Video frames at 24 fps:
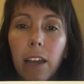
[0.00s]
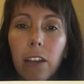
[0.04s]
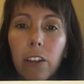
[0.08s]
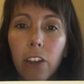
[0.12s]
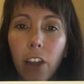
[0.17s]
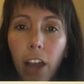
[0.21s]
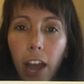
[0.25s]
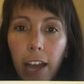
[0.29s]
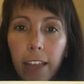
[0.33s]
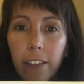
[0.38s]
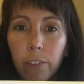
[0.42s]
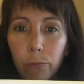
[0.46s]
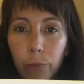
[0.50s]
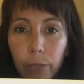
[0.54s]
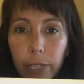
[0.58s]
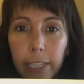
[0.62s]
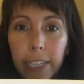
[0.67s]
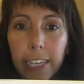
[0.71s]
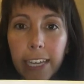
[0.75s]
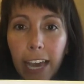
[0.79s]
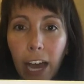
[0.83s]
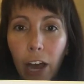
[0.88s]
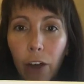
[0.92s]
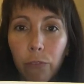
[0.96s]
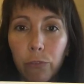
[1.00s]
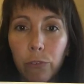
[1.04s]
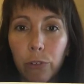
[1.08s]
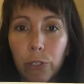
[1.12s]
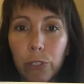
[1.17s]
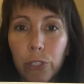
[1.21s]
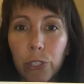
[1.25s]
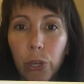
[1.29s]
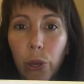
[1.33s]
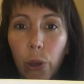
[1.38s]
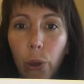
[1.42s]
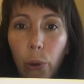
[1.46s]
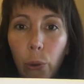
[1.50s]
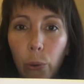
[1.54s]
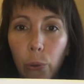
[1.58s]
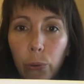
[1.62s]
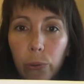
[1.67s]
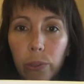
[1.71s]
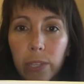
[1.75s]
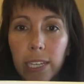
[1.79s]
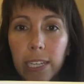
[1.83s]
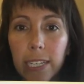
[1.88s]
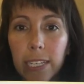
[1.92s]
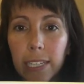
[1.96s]
not really helpful to
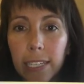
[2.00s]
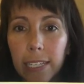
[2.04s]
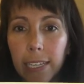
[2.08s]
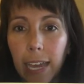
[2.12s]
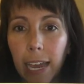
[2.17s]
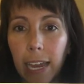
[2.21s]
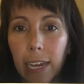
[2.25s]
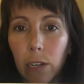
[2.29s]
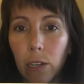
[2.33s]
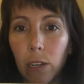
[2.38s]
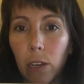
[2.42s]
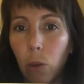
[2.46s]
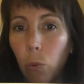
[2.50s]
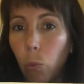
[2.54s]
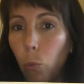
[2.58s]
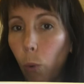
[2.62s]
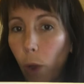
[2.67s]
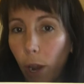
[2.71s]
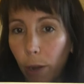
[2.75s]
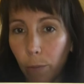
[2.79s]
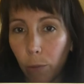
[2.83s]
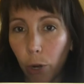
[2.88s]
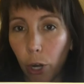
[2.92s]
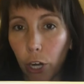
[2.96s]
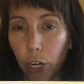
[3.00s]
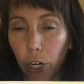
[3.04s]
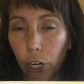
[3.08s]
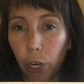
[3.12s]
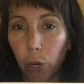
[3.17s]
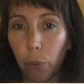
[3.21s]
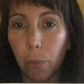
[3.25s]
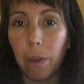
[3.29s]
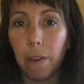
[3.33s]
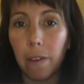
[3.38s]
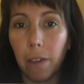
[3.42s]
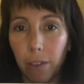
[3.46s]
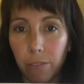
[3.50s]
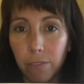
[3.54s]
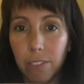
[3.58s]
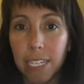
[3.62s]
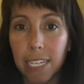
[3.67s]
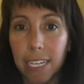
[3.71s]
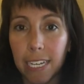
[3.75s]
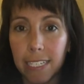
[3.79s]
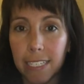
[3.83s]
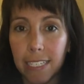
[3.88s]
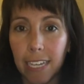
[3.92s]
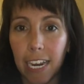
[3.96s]
only get one marker of
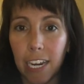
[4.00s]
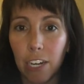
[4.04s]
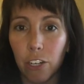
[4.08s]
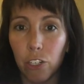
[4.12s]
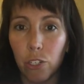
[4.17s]
TSH.